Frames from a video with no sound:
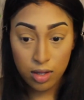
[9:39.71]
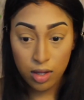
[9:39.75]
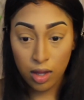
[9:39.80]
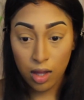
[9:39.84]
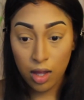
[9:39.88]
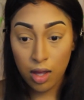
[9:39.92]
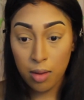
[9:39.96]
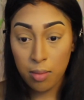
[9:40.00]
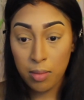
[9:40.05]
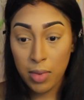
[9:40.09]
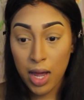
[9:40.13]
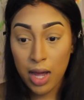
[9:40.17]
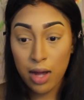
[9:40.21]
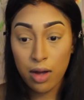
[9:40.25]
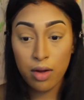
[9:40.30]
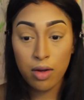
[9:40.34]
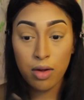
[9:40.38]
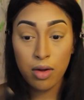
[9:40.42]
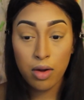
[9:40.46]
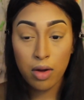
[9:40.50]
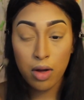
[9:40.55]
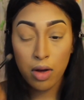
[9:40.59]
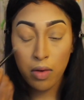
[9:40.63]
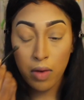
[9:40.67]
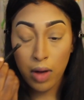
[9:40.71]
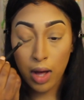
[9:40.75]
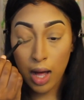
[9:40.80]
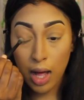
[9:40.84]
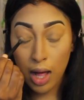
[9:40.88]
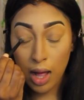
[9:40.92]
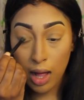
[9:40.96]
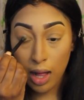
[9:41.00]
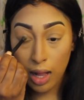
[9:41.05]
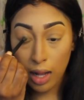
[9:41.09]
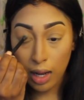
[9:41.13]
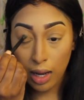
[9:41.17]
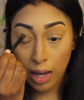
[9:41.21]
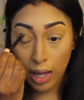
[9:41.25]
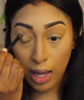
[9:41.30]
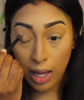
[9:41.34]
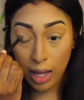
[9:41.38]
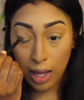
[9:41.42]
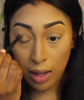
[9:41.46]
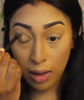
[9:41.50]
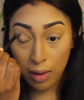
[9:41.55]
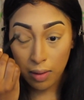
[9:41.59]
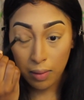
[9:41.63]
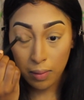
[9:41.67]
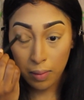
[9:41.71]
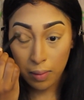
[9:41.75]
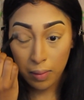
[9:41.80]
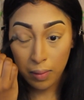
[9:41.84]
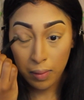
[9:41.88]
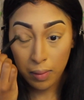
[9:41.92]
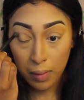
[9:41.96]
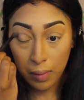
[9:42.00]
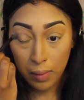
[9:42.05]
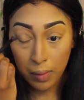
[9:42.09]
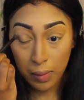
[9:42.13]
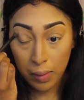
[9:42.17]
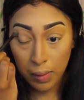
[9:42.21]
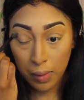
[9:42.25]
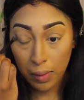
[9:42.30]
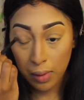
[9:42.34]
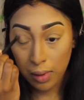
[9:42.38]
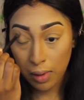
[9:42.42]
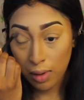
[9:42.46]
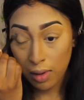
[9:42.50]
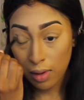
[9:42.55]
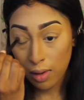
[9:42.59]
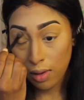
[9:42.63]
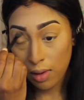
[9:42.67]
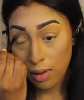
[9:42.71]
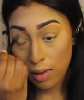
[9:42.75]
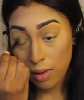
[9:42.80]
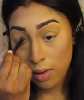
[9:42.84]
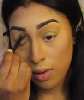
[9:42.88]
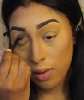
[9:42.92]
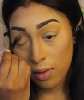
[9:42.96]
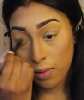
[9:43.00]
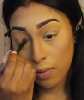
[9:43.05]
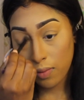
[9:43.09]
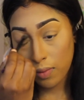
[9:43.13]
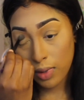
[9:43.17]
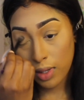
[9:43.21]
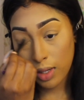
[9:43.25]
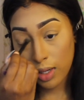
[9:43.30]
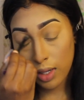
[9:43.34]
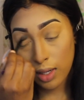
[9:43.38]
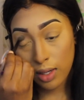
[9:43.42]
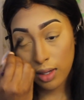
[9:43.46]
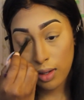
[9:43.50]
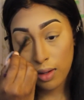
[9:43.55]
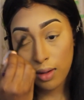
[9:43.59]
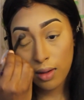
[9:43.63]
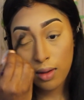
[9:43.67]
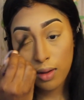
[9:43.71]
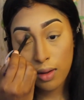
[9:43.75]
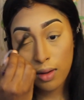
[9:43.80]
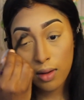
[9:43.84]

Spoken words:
So I'm not going to go all out with it.